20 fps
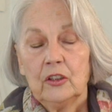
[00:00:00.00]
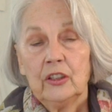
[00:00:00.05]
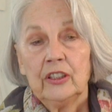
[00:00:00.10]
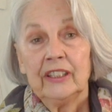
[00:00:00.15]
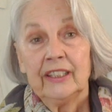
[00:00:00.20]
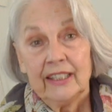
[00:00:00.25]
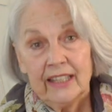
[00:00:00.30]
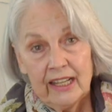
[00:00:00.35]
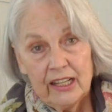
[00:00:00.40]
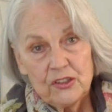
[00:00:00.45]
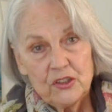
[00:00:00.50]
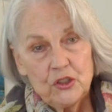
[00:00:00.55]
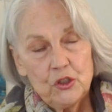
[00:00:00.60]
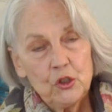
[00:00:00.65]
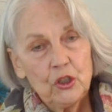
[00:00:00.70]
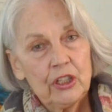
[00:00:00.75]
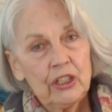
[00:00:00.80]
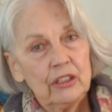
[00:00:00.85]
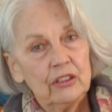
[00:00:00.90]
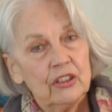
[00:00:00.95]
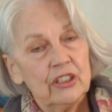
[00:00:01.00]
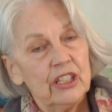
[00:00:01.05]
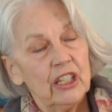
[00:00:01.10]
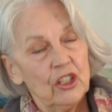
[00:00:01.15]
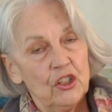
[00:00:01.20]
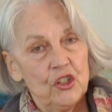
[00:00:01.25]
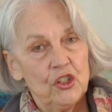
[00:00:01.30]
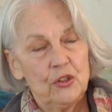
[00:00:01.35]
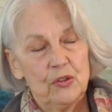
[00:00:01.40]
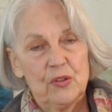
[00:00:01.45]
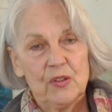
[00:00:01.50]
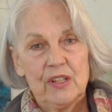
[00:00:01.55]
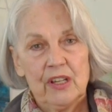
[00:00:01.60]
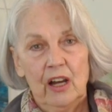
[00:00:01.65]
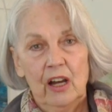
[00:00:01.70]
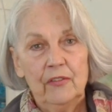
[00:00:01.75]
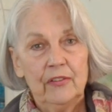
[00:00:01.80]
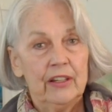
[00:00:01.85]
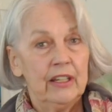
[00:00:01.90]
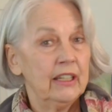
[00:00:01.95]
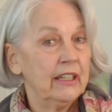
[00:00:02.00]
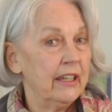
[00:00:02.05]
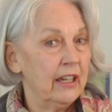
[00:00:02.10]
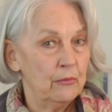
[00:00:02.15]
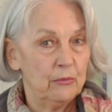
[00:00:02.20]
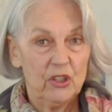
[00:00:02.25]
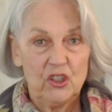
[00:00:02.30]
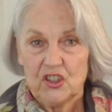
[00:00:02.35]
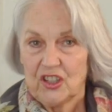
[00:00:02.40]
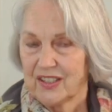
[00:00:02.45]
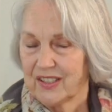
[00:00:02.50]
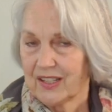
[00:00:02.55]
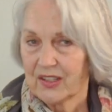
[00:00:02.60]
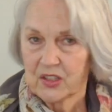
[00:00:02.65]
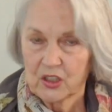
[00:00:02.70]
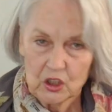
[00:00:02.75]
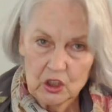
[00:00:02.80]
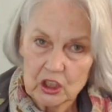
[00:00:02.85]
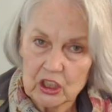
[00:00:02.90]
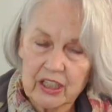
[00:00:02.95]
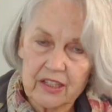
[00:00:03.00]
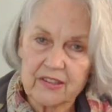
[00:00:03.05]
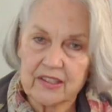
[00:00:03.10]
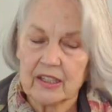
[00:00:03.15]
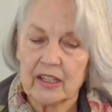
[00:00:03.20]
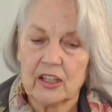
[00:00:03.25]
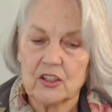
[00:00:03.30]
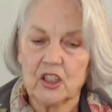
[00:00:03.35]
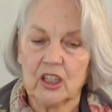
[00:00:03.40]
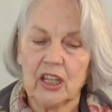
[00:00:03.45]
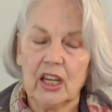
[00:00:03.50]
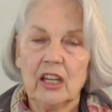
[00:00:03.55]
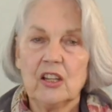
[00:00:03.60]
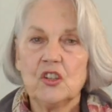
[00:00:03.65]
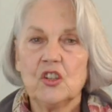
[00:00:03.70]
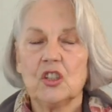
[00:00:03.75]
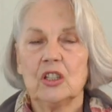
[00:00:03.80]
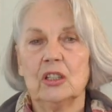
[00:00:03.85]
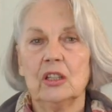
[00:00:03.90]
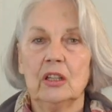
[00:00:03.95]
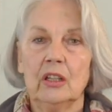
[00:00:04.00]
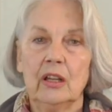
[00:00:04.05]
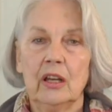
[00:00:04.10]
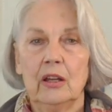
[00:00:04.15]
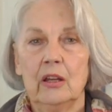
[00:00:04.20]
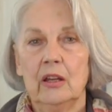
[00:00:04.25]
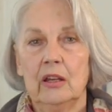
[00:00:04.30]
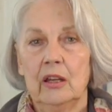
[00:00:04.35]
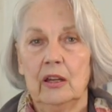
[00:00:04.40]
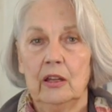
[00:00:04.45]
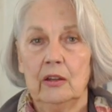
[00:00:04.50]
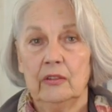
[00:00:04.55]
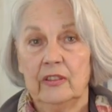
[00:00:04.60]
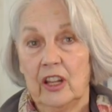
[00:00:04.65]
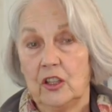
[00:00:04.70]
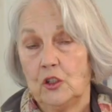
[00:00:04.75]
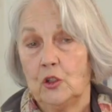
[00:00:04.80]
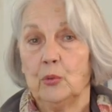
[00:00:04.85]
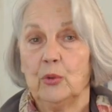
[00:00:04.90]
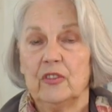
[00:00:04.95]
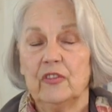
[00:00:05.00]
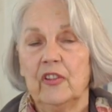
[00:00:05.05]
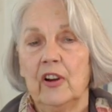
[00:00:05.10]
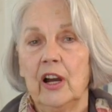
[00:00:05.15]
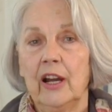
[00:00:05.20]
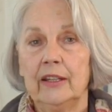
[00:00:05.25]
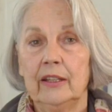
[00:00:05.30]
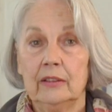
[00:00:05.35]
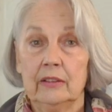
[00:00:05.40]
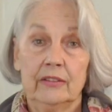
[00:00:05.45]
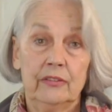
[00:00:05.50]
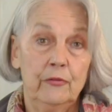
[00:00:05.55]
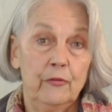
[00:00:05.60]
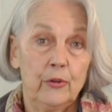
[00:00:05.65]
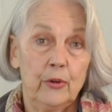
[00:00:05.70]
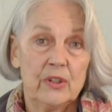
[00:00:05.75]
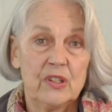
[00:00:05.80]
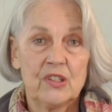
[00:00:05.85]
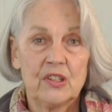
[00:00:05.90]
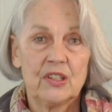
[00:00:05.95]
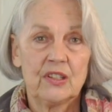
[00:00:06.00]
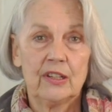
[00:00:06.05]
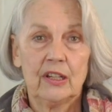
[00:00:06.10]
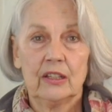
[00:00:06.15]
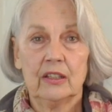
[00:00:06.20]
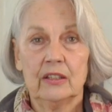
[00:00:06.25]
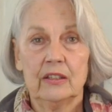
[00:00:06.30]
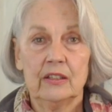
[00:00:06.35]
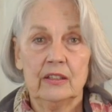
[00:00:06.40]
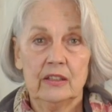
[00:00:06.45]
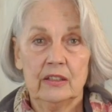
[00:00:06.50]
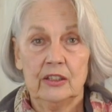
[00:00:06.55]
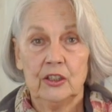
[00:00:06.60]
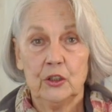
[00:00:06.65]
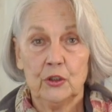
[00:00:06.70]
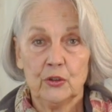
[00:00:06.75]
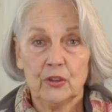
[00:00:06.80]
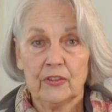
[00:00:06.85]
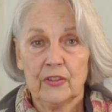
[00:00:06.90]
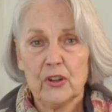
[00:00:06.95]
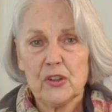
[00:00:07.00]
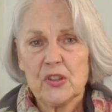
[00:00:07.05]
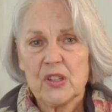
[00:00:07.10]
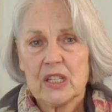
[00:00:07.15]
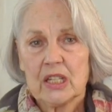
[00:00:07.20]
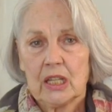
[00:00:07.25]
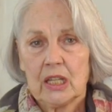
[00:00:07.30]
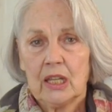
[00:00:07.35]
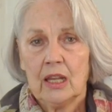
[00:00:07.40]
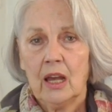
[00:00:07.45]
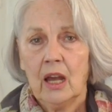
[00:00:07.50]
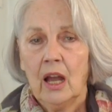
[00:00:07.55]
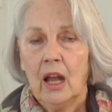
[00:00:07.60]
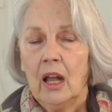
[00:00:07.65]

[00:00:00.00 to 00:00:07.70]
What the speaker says: Yes, you can teach yourself, and it can be just as good as an education that you would find, for instance, at the university.